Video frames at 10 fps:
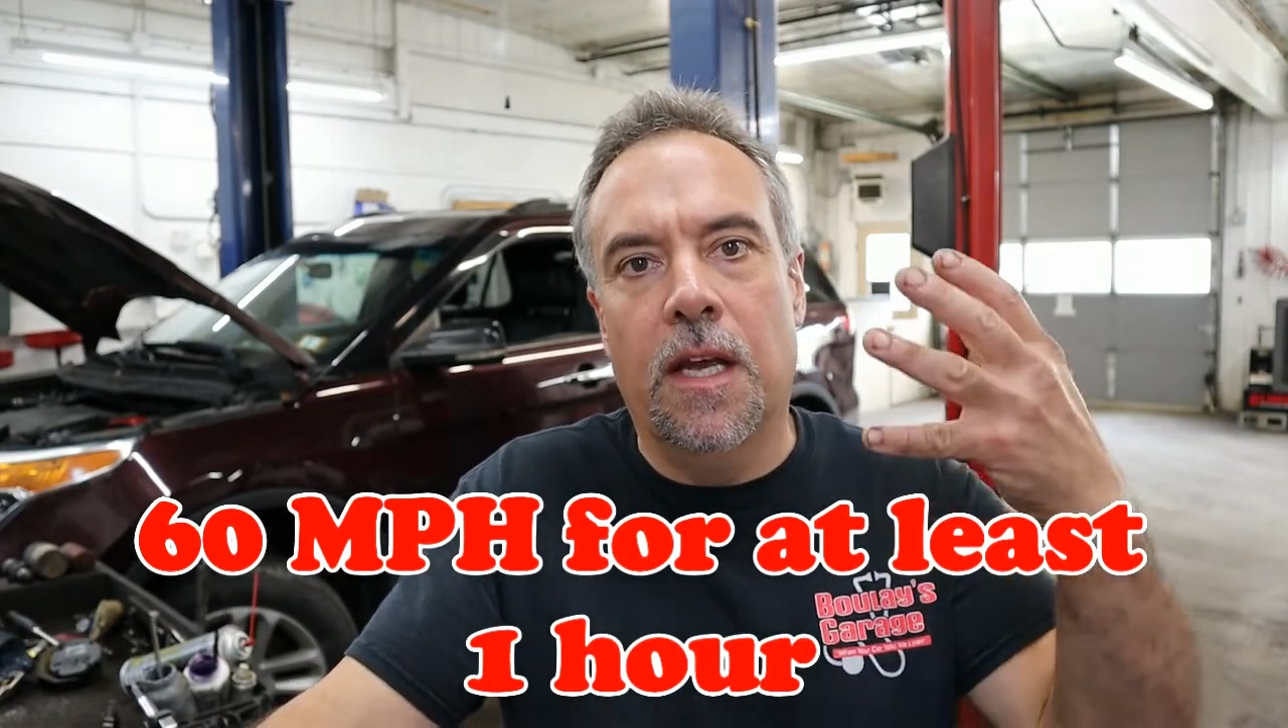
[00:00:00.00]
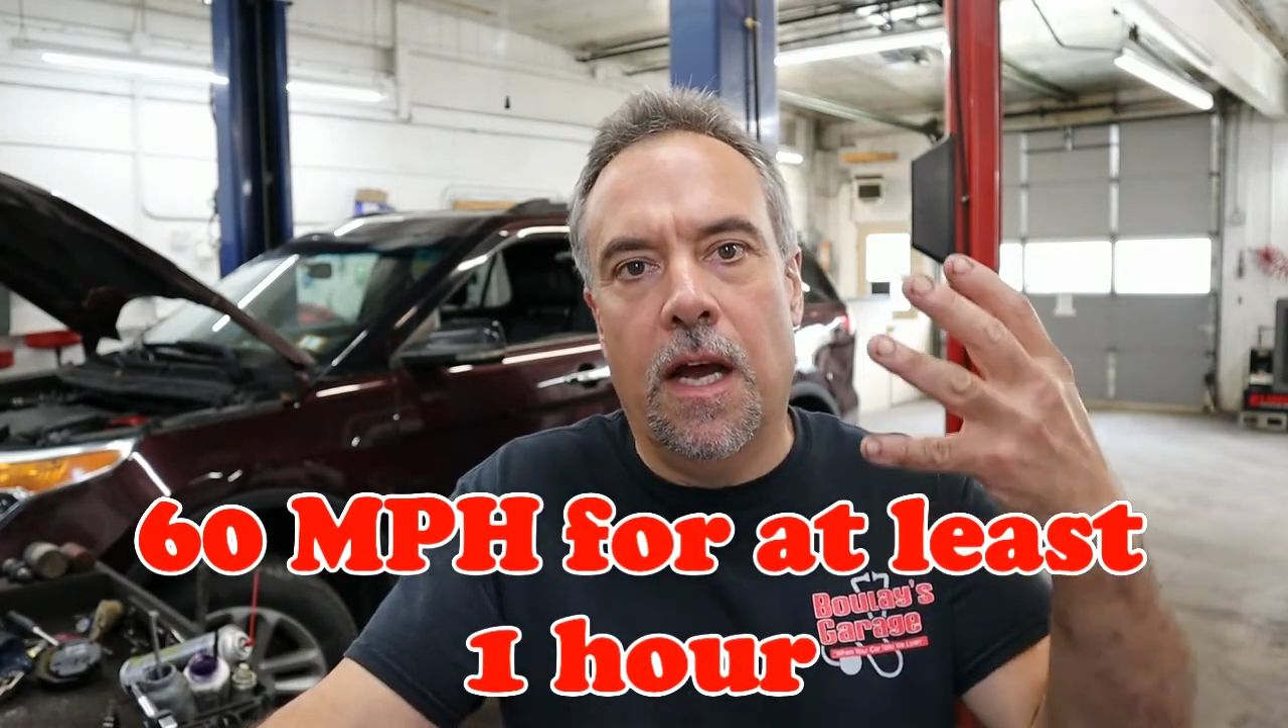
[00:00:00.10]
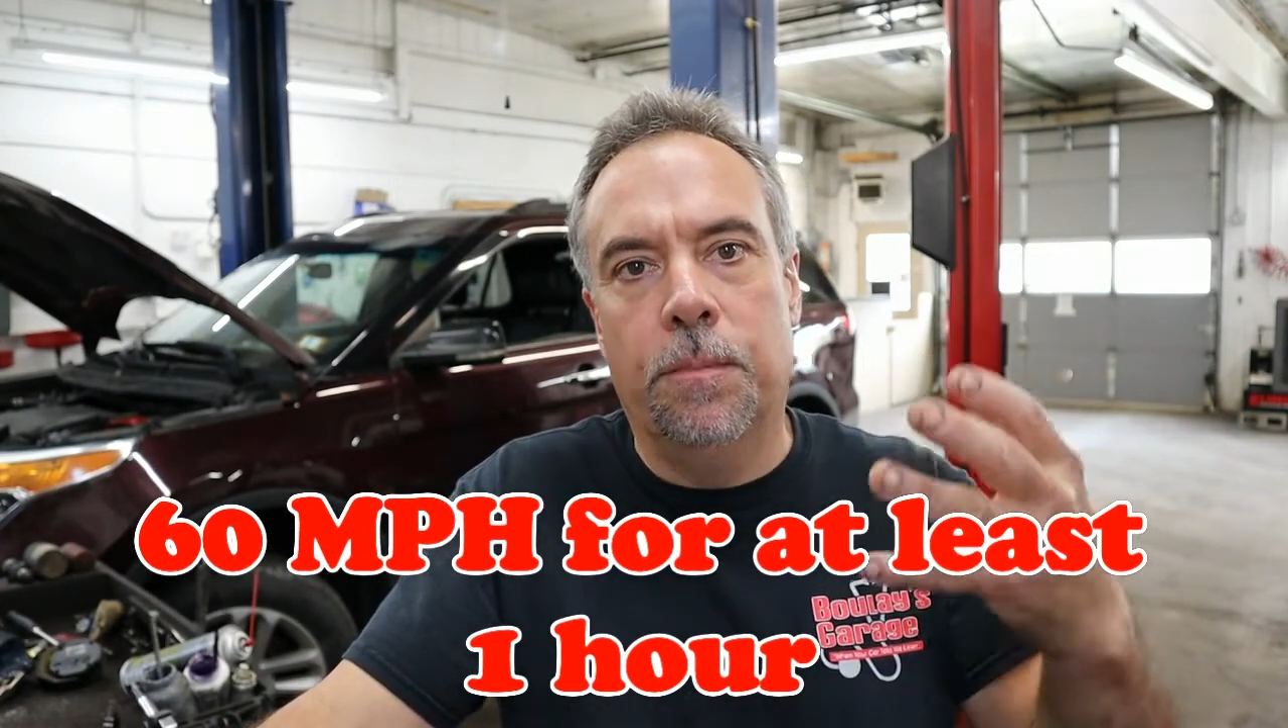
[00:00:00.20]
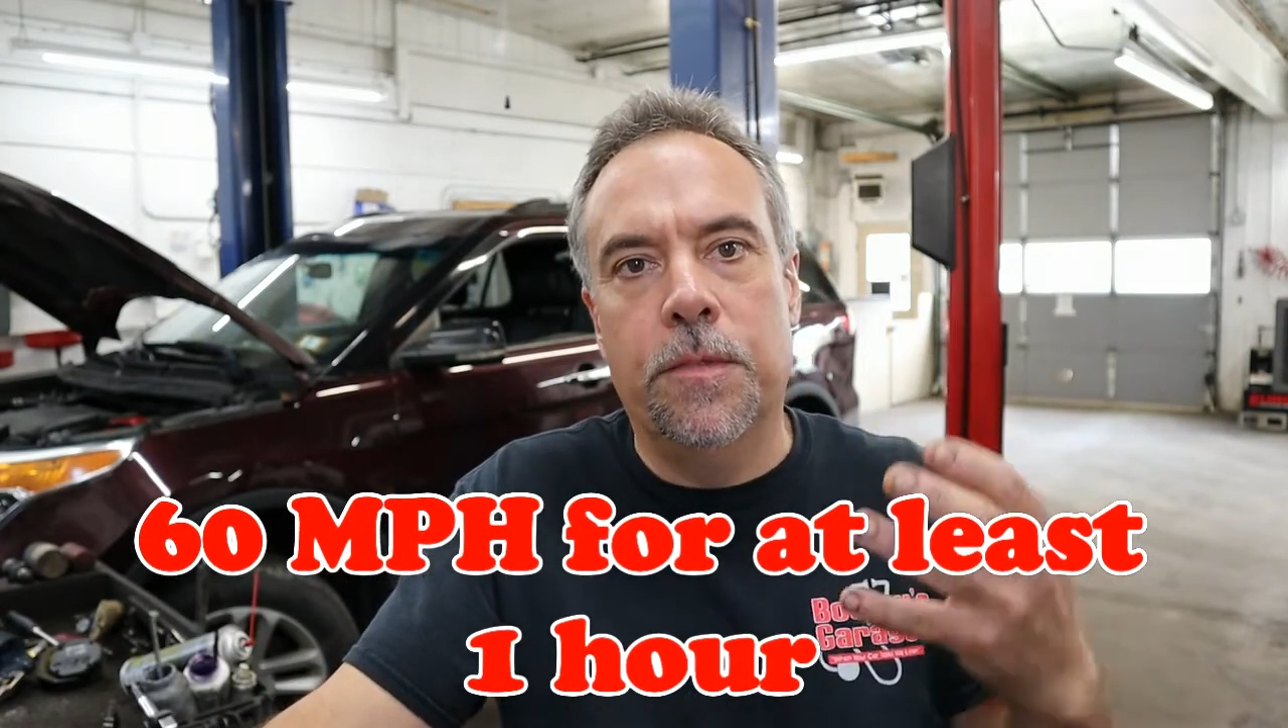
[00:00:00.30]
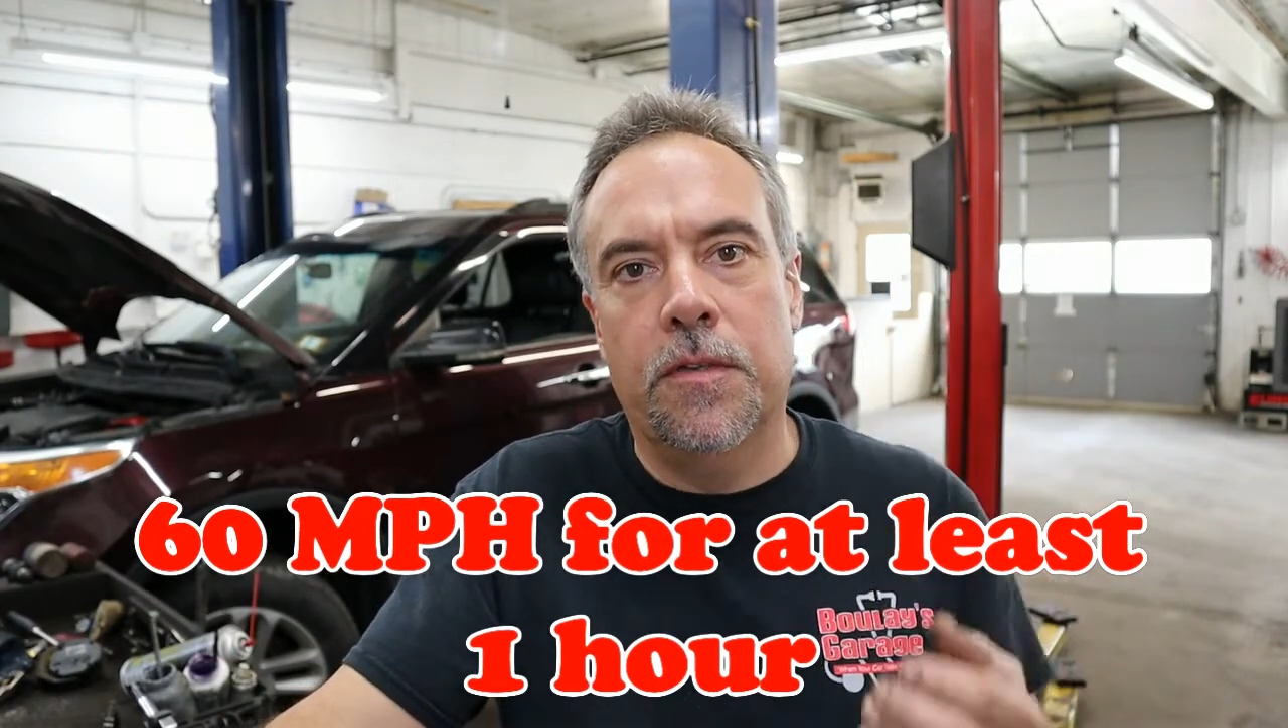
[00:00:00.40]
up to